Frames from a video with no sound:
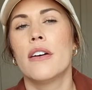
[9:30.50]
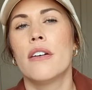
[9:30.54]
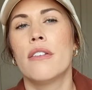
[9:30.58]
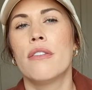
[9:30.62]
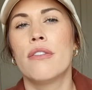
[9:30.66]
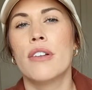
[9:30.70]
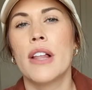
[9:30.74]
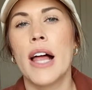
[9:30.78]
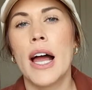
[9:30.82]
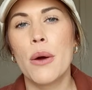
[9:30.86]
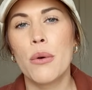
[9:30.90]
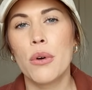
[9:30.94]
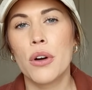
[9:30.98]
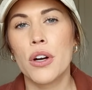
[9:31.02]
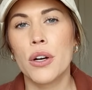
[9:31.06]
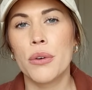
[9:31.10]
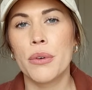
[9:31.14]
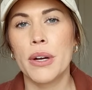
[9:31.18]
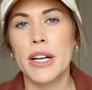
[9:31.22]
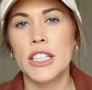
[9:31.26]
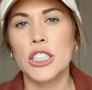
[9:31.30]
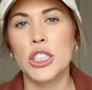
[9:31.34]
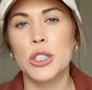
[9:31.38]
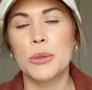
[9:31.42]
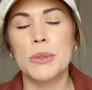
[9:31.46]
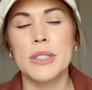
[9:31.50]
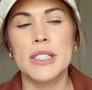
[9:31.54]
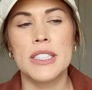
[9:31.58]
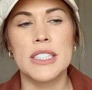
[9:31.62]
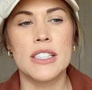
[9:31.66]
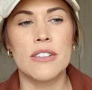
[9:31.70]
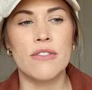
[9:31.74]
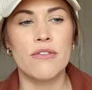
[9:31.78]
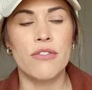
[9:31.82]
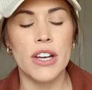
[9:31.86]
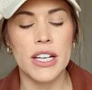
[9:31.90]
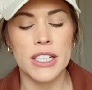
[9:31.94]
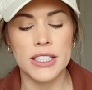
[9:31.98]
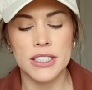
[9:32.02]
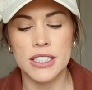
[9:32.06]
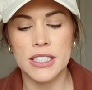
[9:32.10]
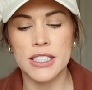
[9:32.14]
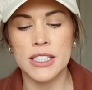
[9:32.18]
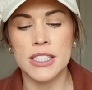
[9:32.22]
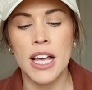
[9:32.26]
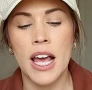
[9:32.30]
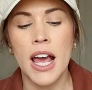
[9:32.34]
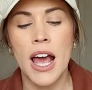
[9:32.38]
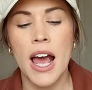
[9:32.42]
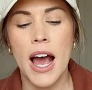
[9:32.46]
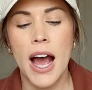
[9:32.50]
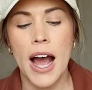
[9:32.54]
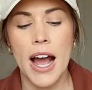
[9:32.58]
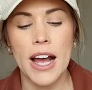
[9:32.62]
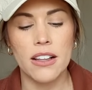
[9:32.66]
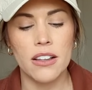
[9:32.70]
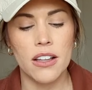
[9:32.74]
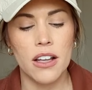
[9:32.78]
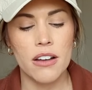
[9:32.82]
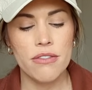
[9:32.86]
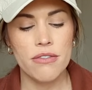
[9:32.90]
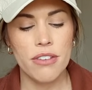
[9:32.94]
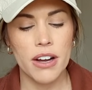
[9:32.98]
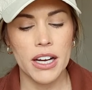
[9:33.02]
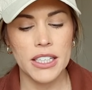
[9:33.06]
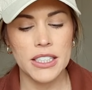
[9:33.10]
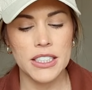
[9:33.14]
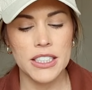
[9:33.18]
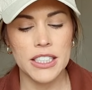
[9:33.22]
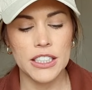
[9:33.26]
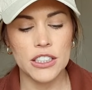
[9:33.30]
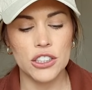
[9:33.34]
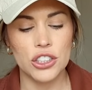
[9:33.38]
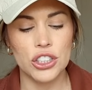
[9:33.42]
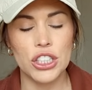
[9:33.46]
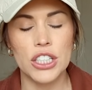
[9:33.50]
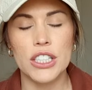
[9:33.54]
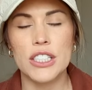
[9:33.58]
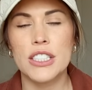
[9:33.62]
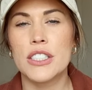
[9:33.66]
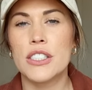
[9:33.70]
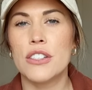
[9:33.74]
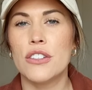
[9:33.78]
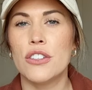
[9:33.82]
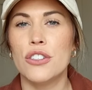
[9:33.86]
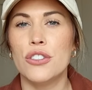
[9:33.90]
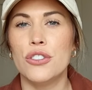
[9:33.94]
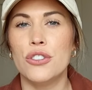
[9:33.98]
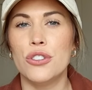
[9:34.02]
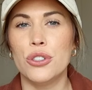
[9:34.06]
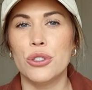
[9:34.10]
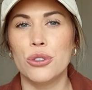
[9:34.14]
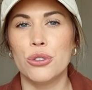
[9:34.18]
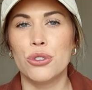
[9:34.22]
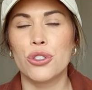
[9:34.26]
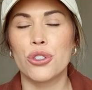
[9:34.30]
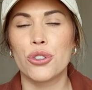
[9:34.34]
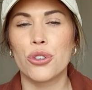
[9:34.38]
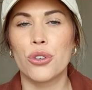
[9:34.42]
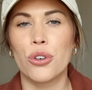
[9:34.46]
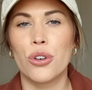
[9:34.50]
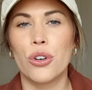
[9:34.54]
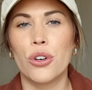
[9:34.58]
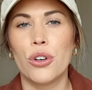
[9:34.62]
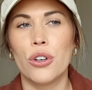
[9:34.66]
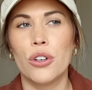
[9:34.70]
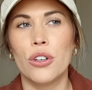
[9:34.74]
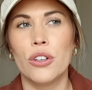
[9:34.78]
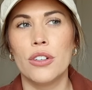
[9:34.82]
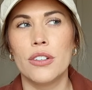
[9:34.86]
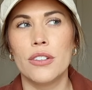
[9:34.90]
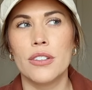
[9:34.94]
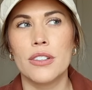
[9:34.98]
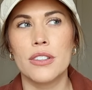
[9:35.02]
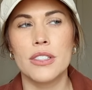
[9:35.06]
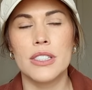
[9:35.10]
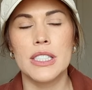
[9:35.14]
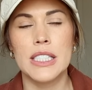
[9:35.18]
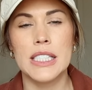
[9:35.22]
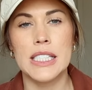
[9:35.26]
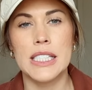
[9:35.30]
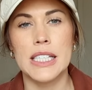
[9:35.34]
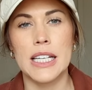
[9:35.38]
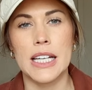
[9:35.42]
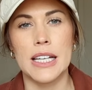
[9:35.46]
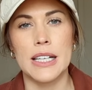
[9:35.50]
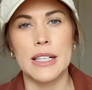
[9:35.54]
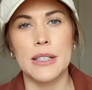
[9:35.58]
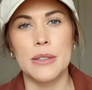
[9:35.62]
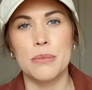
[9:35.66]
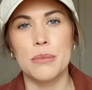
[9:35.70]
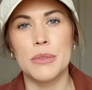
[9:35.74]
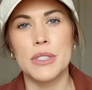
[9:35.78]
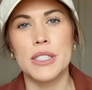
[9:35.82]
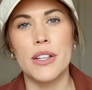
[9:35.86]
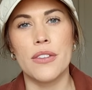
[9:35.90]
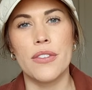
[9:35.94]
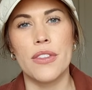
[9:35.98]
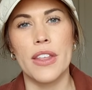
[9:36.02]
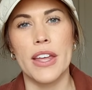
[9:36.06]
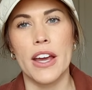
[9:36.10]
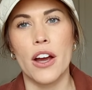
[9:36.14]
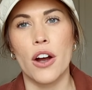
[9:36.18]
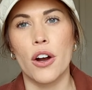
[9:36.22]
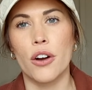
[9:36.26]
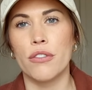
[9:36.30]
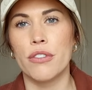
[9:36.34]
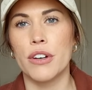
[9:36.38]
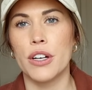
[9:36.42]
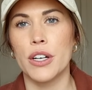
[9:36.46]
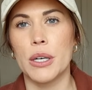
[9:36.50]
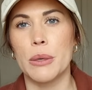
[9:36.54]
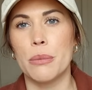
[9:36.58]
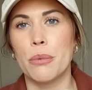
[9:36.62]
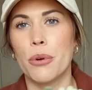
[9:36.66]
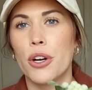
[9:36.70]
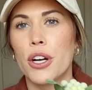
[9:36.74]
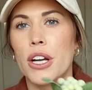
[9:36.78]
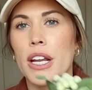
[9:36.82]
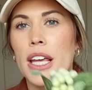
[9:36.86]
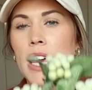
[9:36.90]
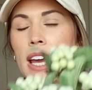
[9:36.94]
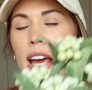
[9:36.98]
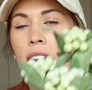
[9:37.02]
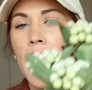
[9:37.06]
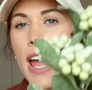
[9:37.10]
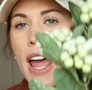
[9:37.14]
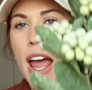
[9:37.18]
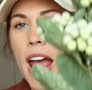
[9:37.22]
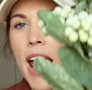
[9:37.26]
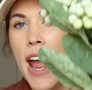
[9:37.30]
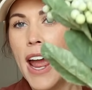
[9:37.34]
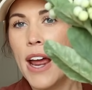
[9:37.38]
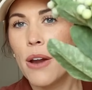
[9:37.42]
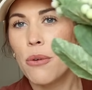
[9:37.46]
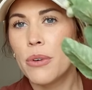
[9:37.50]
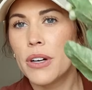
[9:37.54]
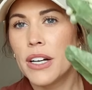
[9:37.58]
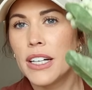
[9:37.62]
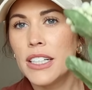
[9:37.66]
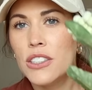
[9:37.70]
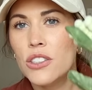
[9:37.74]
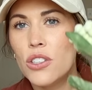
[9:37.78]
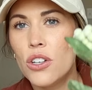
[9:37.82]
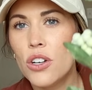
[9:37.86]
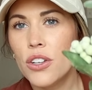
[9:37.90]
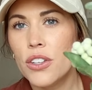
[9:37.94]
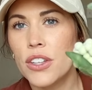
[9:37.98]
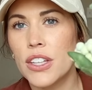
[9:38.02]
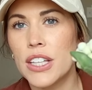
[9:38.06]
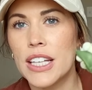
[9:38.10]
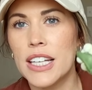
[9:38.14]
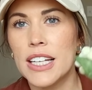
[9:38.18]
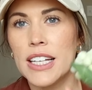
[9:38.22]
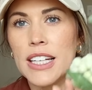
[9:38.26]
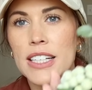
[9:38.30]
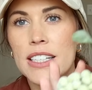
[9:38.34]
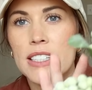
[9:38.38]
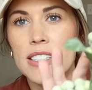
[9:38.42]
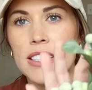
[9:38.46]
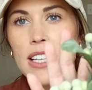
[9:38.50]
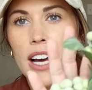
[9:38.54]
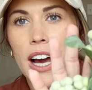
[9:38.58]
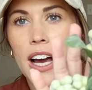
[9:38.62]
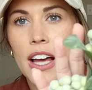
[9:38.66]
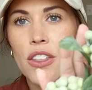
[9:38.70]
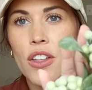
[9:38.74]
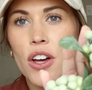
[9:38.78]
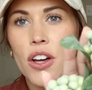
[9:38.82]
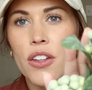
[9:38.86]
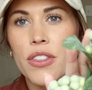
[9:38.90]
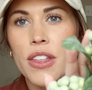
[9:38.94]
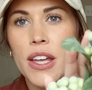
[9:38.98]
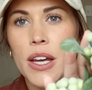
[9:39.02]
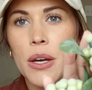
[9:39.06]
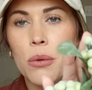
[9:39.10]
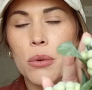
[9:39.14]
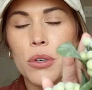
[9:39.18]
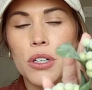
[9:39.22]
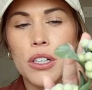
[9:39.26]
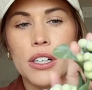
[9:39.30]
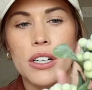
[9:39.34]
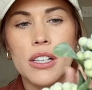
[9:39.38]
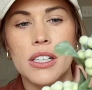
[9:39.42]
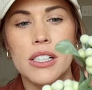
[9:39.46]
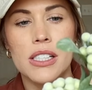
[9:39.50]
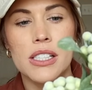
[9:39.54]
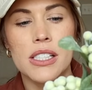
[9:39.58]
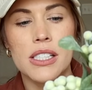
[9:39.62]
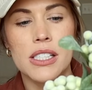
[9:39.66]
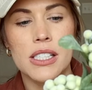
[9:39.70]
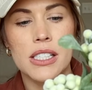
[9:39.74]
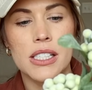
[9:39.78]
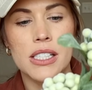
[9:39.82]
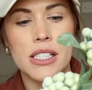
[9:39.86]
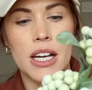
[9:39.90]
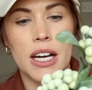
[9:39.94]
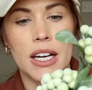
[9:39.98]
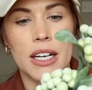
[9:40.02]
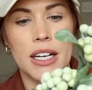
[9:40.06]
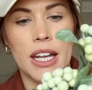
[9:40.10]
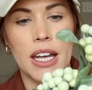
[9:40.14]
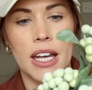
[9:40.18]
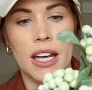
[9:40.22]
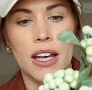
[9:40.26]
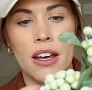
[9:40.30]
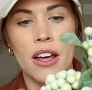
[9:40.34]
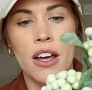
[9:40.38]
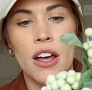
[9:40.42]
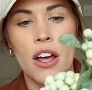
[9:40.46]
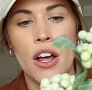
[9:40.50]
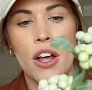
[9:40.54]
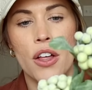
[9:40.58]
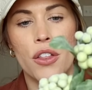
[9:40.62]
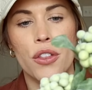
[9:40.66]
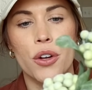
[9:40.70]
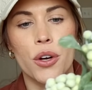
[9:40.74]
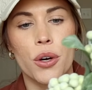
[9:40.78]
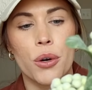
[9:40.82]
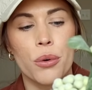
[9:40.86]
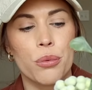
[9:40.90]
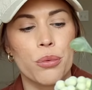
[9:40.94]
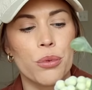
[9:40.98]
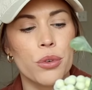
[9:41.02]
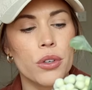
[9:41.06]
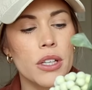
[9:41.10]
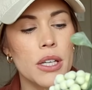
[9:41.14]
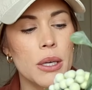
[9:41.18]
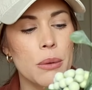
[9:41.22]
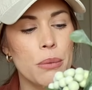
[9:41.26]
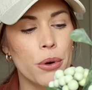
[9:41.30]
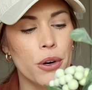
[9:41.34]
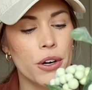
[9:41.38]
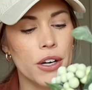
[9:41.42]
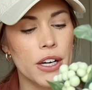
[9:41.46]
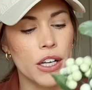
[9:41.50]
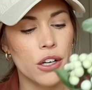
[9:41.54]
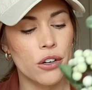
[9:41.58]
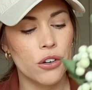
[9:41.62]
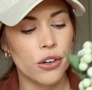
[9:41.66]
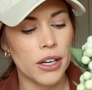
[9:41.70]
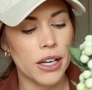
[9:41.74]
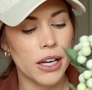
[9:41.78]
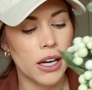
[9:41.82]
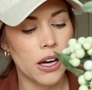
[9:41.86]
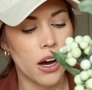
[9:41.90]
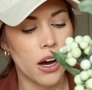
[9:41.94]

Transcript: flower arrangements and vases, I love finding just neutral stems that are very pretty. And when I saw these, I thought they were stunning. They're a really pretty green